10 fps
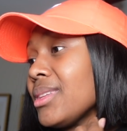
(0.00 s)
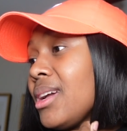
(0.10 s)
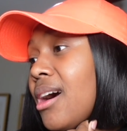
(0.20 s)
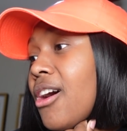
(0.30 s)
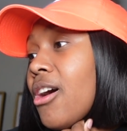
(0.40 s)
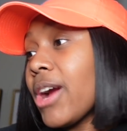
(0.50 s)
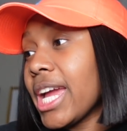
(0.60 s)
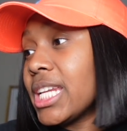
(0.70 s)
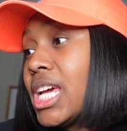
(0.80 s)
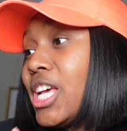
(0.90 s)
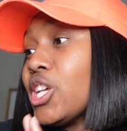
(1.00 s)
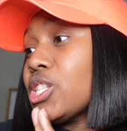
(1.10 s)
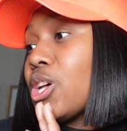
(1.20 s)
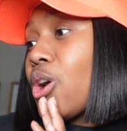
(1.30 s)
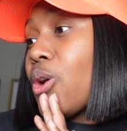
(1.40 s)
All right.
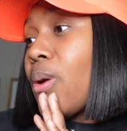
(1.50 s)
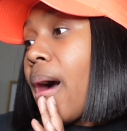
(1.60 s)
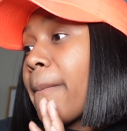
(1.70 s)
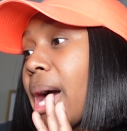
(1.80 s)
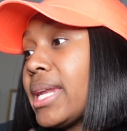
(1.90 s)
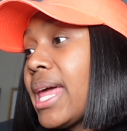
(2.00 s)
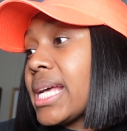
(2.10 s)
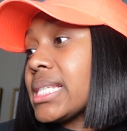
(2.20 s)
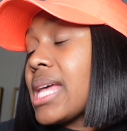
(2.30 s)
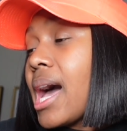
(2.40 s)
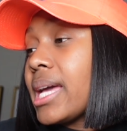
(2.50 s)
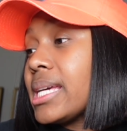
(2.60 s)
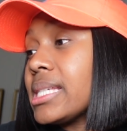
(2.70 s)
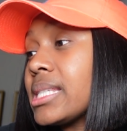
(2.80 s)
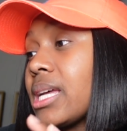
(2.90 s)
So my next
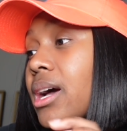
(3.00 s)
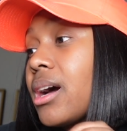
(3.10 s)
highest